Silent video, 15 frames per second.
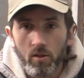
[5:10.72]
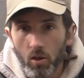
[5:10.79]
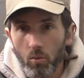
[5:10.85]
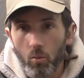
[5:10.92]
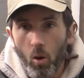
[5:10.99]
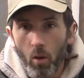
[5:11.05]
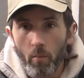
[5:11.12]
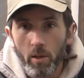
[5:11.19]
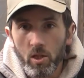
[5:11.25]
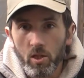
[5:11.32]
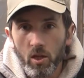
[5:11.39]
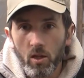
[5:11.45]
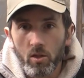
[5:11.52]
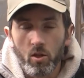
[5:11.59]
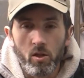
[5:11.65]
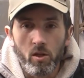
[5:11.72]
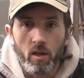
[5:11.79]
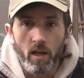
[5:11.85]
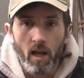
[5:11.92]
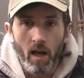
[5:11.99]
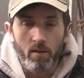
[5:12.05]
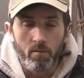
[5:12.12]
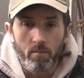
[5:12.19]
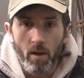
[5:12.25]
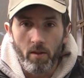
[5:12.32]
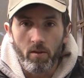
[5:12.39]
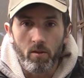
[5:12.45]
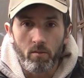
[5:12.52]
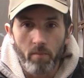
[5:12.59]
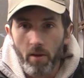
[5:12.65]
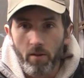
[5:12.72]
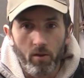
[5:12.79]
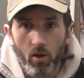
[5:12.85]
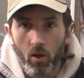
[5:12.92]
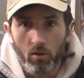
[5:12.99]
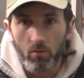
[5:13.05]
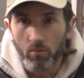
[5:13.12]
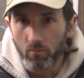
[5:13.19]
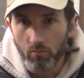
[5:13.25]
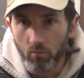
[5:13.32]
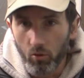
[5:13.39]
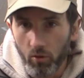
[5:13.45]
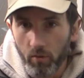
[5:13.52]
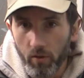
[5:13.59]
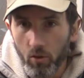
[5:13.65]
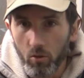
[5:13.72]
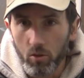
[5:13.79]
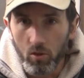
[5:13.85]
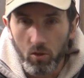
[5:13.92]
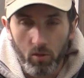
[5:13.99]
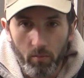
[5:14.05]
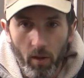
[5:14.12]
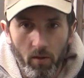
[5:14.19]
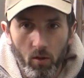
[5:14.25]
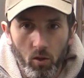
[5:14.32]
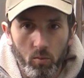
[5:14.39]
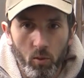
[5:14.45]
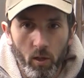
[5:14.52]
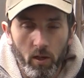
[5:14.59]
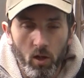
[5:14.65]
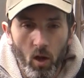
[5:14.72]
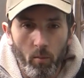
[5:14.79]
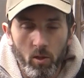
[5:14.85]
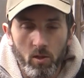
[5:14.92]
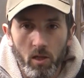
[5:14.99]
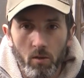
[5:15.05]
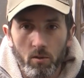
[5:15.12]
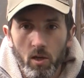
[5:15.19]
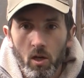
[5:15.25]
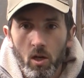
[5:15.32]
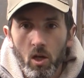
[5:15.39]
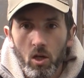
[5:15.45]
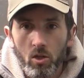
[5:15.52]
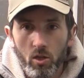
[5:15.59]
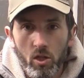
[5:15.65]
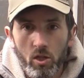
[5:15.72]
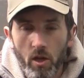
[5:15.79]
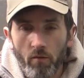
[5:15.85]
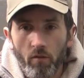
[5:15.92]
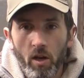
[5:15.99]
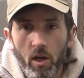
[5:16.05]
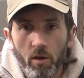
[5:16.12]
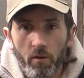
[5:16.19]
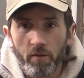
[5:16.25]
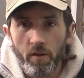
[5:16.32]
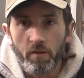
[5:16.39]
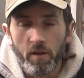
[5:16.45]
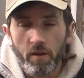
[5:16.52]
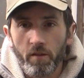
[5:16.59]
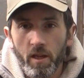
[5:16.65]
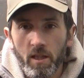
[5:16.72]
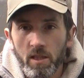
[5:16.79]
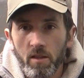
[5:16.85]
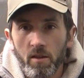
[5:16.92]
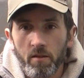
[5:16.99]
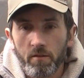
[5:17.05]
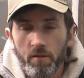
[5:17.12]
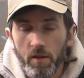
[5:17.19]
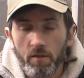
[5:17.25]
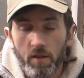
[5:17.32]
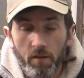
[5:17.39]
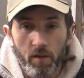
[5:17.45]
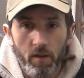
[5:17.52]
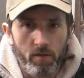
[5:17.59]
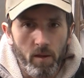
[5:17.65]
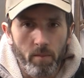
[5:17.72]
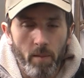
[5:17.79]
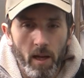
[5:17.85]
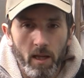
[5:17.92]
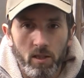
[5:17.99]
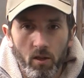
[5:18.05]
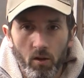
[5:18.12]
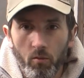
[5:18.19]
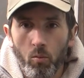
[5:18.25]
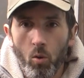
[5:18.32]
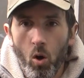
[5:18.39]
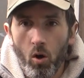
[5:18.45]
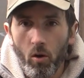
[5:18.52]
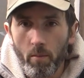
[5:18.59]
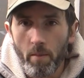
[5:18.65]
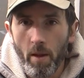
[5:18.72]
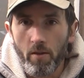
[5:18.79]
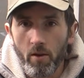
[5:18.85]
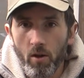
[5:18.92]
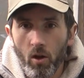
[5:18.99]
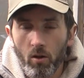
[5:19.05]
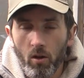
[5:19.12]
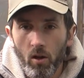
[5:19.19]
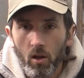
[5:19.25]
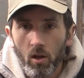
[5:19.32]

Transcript: water mixture, so you can add methanol and other fuels. Methanol is pretty common to use, so you generally do a 50-50 mix of water and methanol.